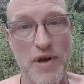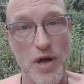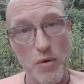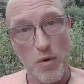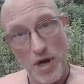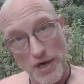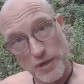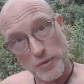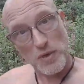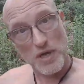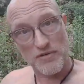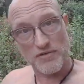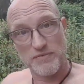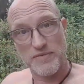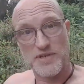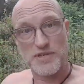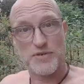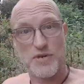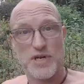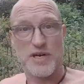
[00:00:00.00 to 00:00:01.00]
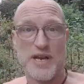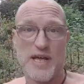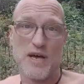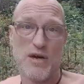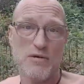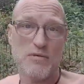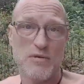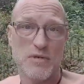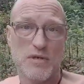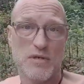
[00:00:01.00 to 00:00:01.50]
I walked away from this right
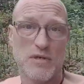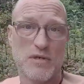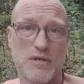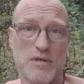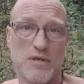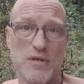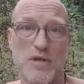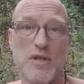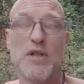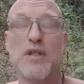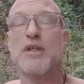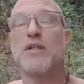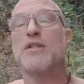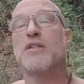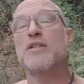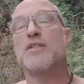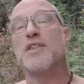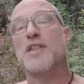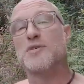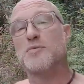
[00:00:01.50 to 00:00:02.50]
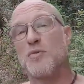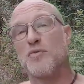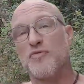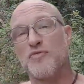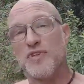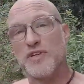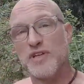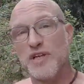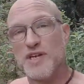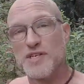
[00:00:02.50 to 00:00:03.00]
now, this would
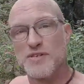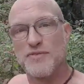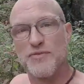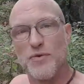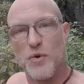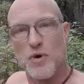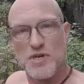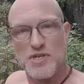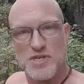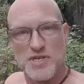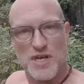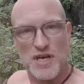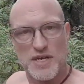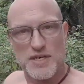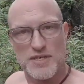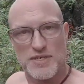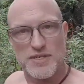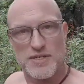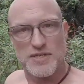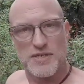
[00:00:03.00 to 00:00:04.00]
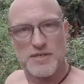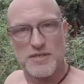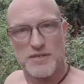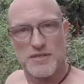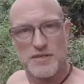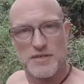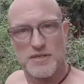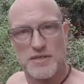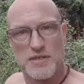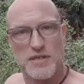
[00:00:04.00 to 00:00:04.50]
fill in as a forest does.
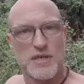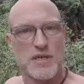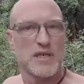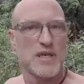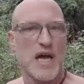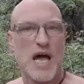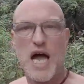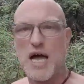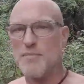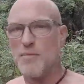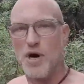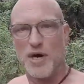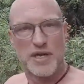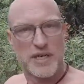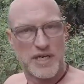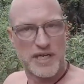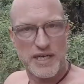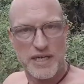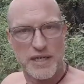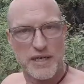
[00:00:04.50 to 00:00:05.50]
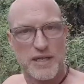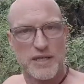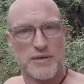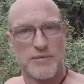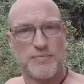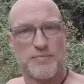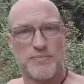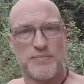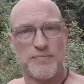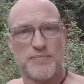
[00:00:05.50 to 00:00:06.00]
I'm unneeded.
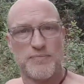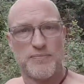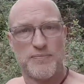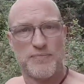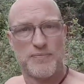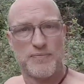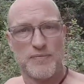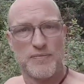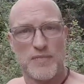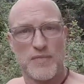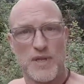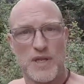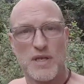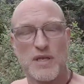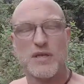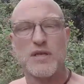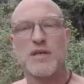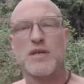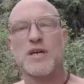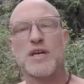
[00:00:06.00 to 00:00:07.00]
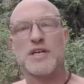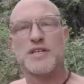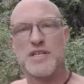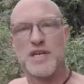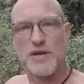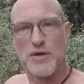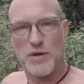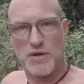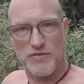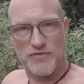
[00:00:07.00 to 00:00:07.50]

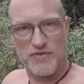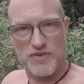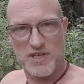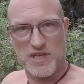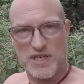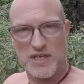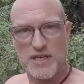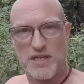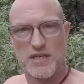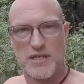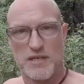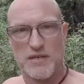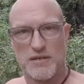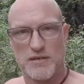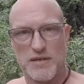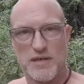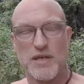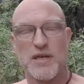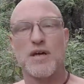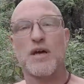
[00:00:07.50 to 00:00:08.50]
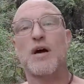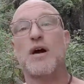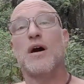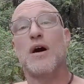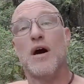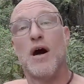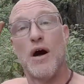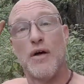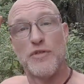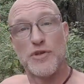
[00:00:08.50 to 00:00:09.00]
Continuing to feed
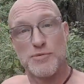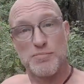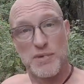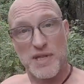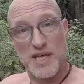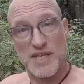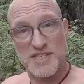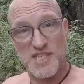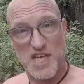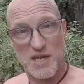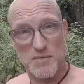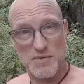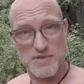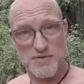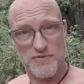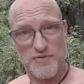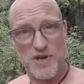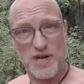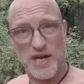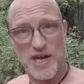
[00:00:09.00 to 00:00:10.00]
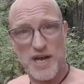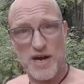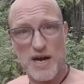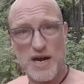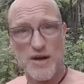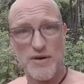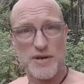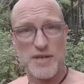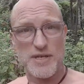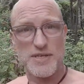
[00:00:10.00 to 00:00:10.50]
all those plants, animals, and fungi
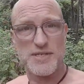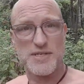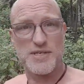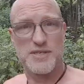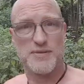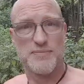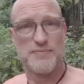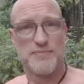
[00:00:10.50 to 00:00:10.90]
around us.